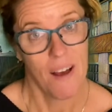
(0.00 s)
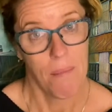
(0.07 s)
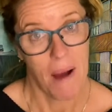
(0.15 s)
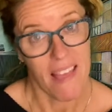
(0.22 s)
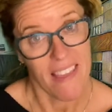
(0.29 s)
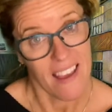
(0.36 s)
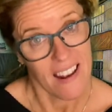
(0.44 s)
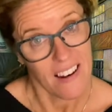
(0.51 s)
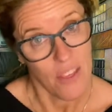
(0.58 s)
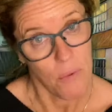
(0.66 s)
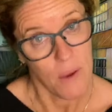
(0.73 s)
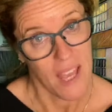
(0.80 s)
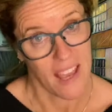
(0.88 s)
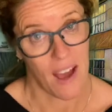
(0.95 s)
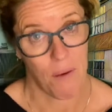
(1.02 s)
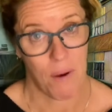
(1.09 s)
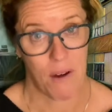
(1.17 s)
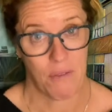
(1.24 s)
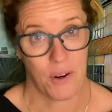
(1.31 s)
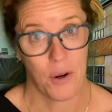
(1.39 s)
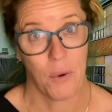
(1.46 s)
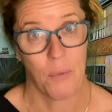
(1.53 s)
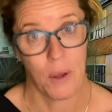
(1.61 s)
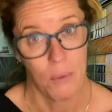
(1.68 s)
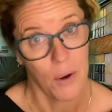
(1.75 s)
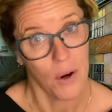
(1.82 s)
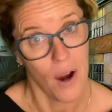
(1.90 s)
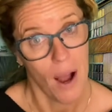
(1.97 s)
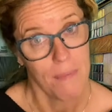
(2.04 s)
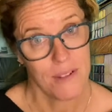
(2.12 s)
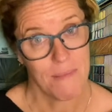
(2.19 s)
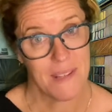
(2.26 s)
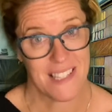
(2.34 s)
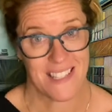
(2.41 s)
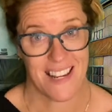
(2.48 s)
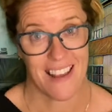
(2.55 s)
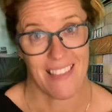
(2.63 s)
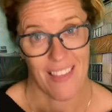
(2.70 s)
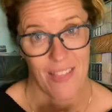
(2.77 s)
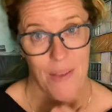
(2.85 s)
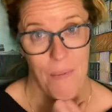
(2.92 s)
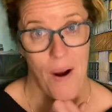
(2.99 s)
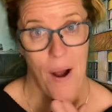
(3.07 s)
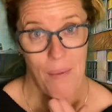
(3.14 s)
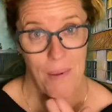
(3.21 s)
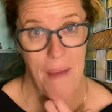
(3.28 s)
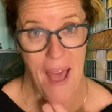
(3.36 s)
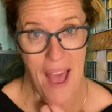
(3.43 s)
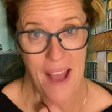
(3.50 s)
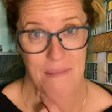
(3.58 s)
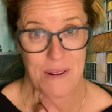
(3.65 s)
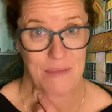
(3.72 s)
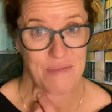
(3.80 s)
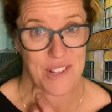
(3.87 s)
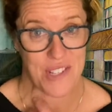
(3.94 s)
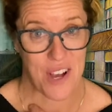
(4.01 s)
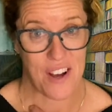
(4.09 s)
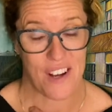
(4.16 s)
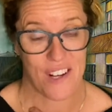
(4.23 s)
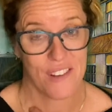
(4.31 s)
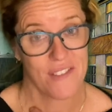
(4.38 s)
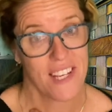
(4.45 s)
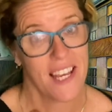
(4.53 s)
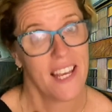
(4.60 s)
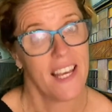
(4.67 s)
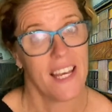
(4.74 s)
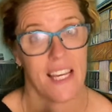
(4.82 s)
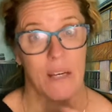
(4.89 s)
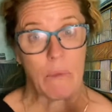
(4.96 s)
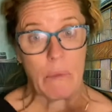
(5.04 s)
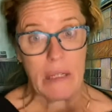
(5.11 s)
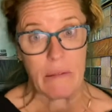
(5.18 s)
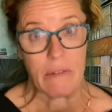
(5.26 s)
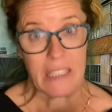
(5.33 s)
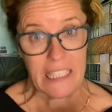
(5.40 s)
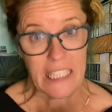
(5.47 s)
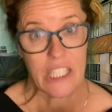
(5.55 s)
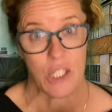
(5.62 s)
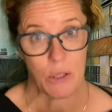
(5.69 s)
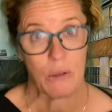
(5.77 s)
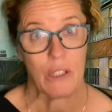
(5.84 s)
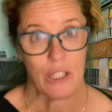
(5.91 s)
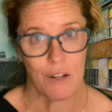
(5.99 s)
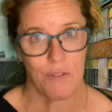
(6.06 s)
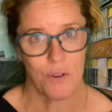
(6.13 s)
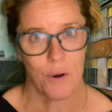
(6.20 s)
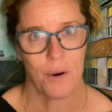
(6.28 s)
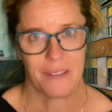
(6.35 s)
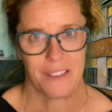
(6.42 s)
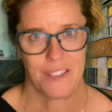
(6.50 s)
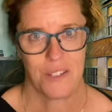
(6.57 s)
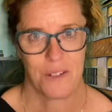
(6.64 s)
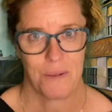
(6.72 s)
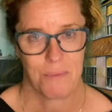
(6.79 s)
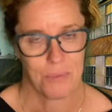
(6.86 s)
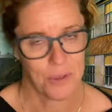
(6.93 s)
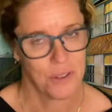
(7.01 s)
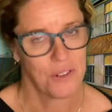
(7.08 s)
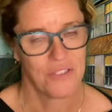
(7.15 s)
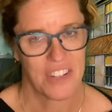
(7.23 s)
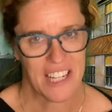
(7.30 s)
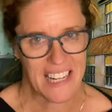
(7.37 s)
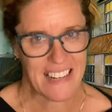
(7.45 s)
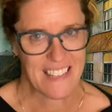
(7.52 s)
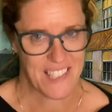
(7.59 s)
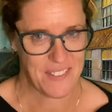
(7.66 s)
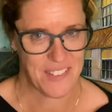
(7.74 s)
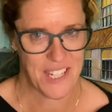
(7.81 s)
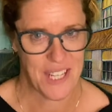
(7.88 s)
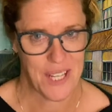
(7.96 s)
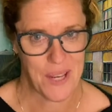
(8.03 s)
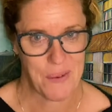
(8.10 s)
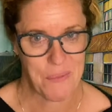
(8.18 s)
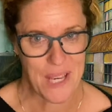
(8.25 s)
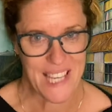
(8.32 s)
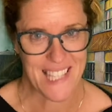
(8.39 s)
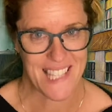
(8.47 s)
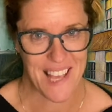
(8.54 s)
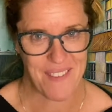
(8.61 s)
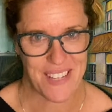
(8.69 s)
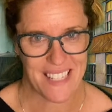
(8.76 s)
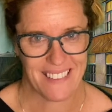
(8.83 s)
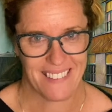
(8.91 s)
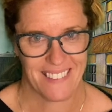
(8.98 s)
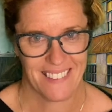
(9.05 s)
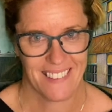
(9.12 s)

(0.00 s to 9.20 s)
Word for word: By the end of the week, however, we were optimistic that the problem had been resolved, and we really do look forward to improved connectivity in week seven.